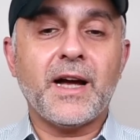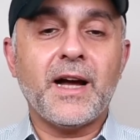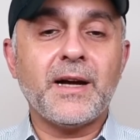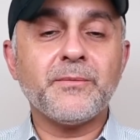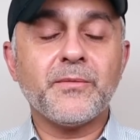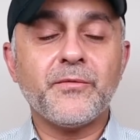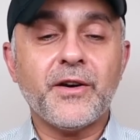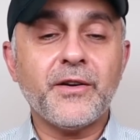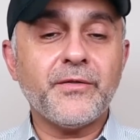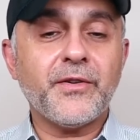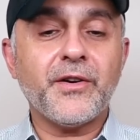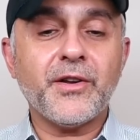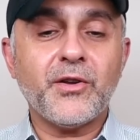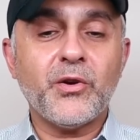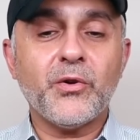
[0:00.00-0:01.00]
I'm very
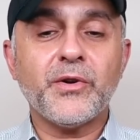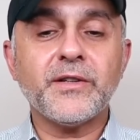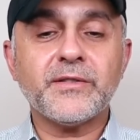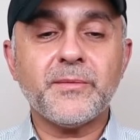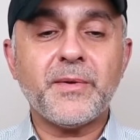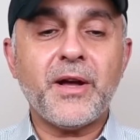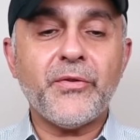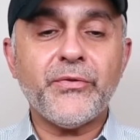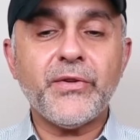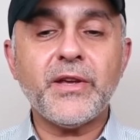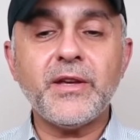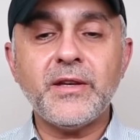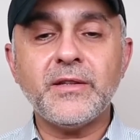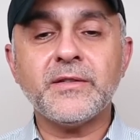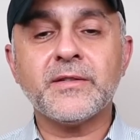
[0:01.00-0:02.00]
very curious about
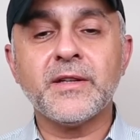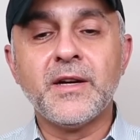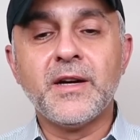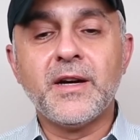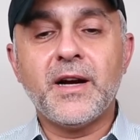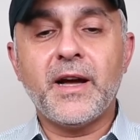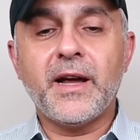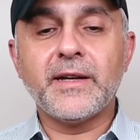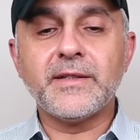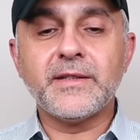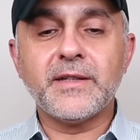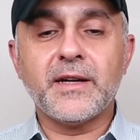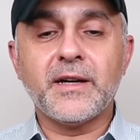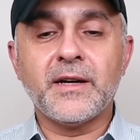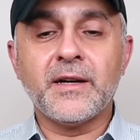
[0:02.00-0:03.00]
these
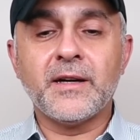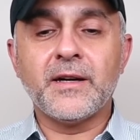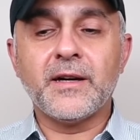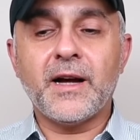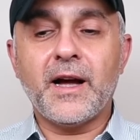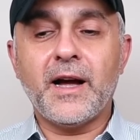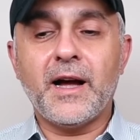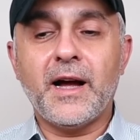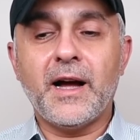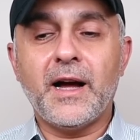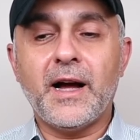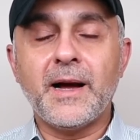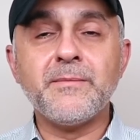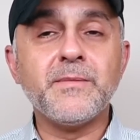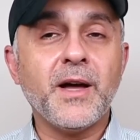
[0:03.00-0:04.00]
and uh,
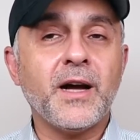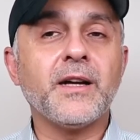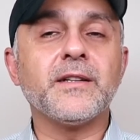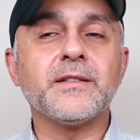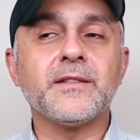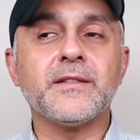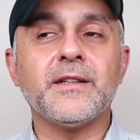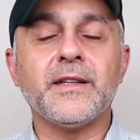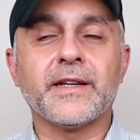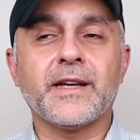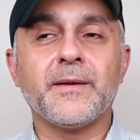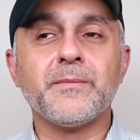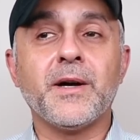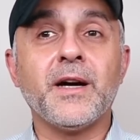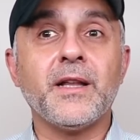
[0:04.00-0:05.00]
I'm not like
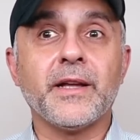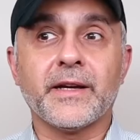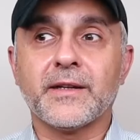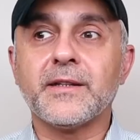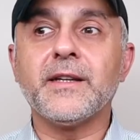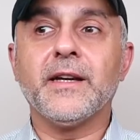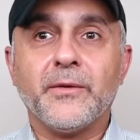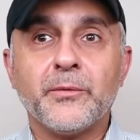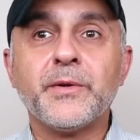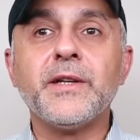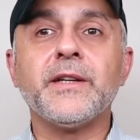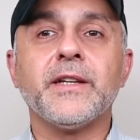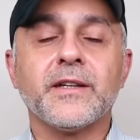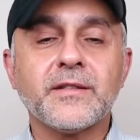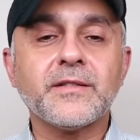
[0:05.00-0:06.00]
I'm not like
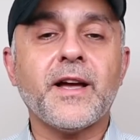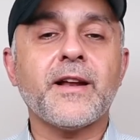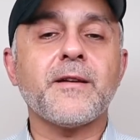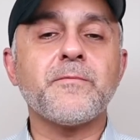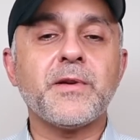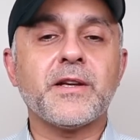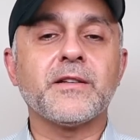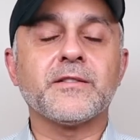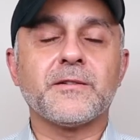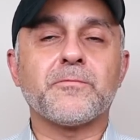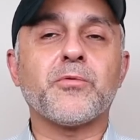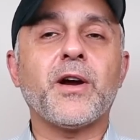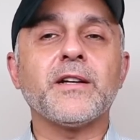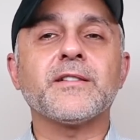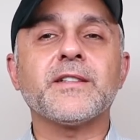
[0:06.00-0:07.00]
really excited because the
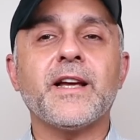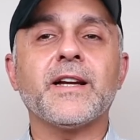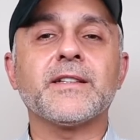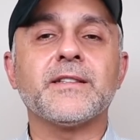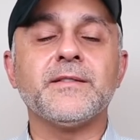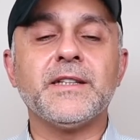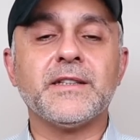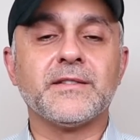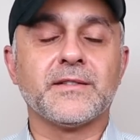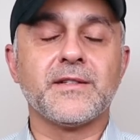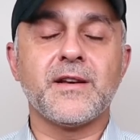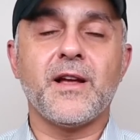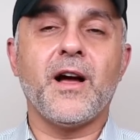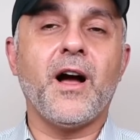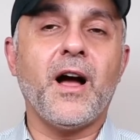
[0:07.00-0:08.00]
price tag
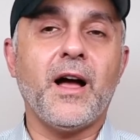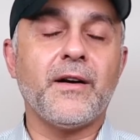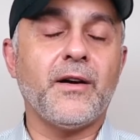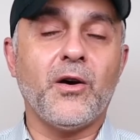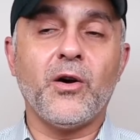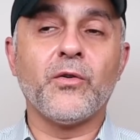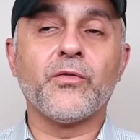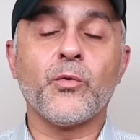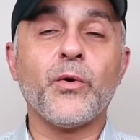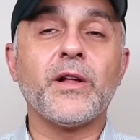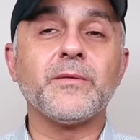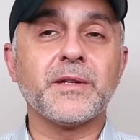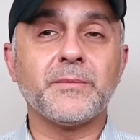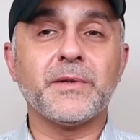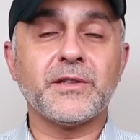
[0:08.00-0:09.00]
isn't
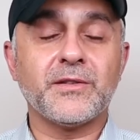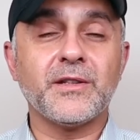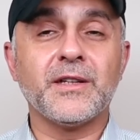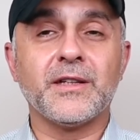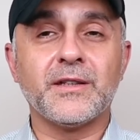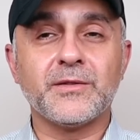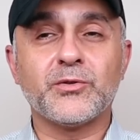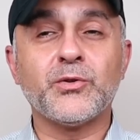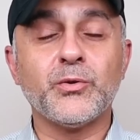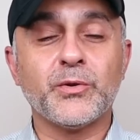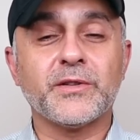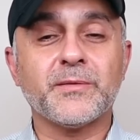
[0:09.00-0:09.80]
overwhelmingly uh, too